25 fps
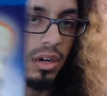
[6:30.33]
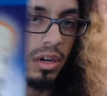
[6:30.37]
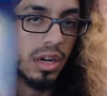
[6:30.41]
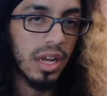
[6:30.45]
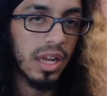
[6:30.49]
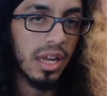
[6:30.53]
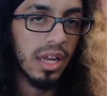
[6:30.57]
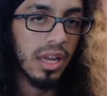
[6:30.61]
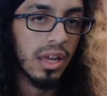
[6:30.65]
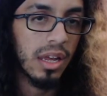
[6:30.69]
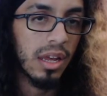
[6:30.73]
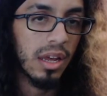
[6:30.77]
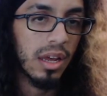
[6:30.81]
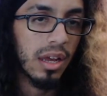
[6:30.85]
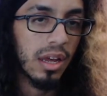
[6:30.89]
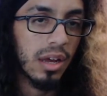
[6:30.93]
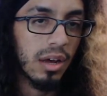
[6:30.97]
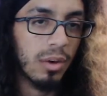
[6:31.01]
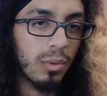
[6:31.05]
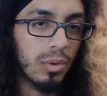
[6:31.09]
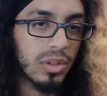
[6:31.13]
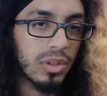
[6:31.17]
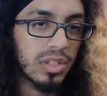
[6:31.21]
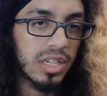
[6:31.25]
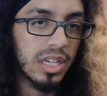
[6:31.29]
right.
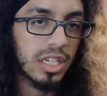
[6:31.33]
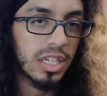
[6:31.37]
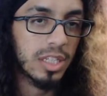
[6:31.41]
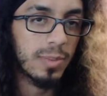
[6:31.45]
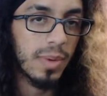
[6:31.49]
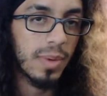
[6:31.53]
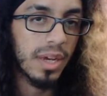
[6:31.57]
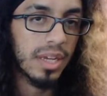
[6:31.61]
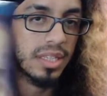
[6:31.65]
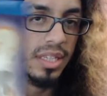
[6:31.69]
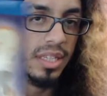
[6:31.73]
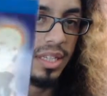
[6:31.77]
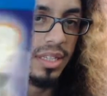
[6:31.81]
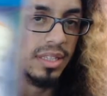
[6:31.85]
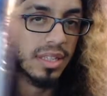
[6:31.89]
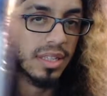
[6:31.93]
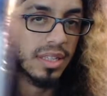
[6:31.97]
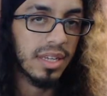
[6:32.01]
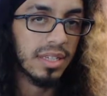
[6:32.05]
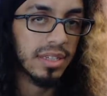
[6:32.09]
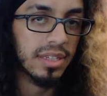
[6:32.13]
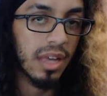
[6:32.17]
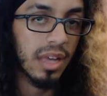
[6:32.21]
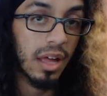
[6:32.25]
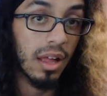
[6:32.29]
Wasn't expecting
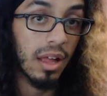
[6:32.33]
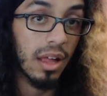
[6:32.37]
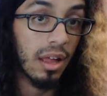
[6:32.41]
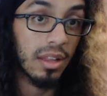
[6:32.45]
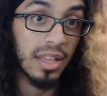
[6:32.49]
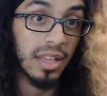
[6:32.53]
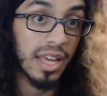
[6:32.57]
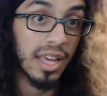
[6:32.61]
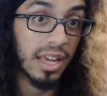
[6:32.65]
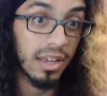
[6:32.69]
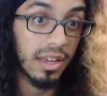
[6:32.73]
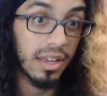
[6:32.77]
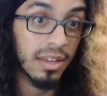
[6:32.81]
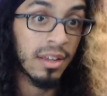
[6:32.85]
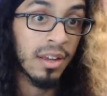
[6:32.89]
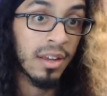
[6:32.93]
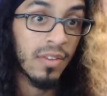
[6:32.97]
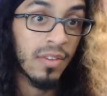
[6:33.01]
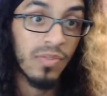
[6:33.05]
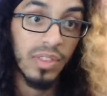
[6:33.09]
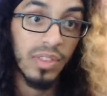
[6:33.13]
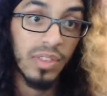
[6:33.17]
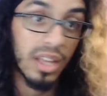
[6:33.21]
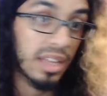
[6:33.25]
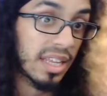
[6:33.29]
this. Uh, like
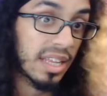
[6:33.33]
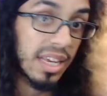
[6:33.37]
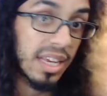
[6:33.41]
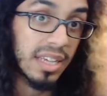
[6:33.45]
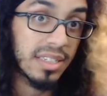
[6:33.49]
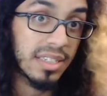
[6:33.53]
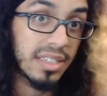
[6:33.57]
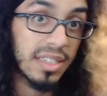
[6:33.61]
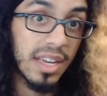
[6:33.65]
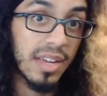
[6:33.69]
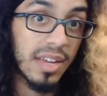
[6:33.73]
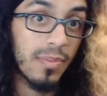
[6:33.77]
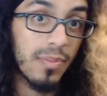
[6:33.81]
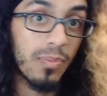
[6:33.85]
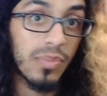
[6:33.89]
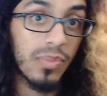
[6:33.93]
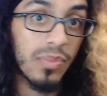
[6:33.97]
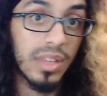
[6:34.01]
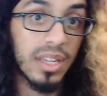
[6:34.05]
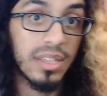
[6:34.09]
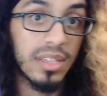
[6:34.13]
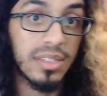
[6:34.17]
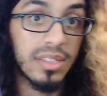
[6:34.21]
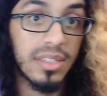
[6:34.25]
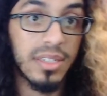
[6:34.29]
like I said,
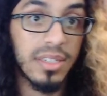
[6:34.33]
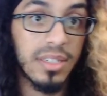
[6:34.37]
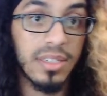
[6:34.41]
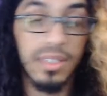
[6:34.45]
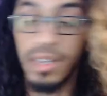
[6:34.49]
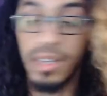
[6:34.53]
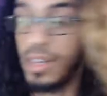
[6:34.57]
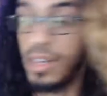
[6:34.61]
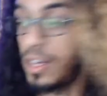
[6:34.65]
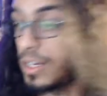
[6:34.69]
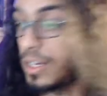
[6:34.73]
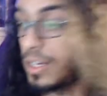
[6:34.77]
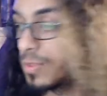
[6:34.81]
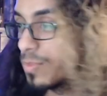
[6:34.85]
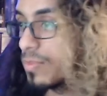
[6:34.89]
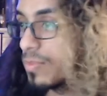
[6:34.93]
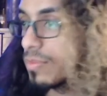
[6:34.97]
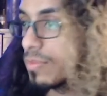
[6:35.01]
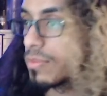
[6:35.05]
this is uh,